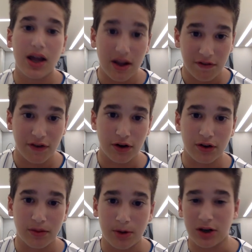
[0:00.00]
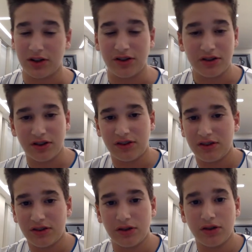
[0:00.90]
If you're the Marlins. Because
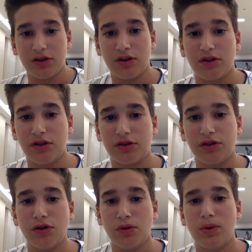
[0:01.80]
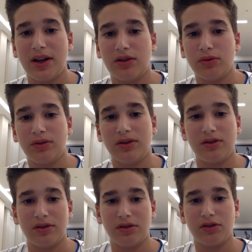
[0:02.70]
there's no way to...
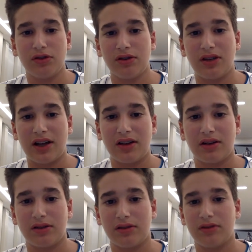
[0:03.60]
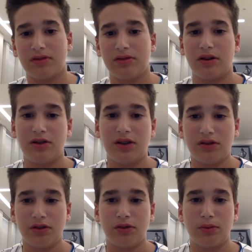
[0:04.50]
There's, like,
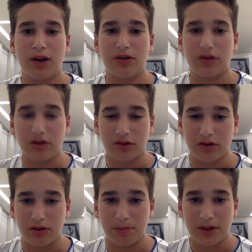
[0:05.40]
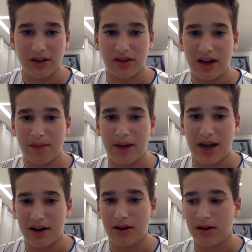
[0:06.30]
unless you're the Red Sox because you're playing that
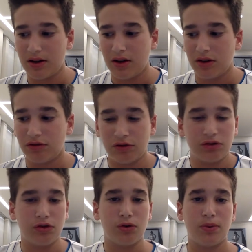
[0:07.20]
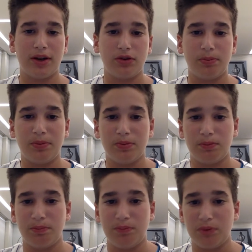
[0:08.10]
bad, there's no way to
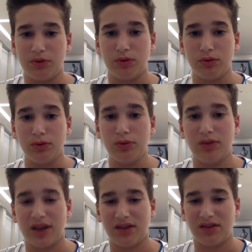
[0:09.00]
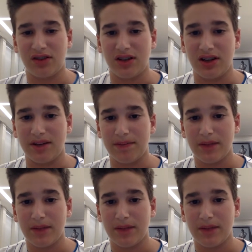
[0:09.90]
lose against the